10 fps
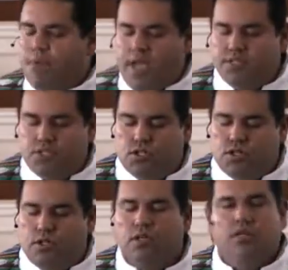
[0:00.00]

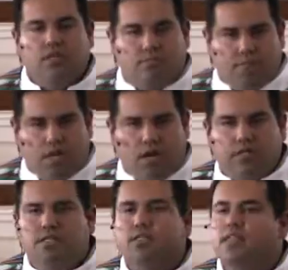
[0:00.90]
pastor
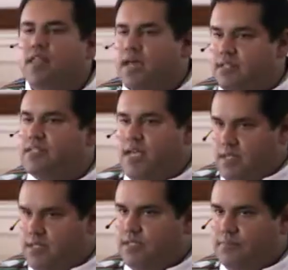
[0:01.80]
beyond that date.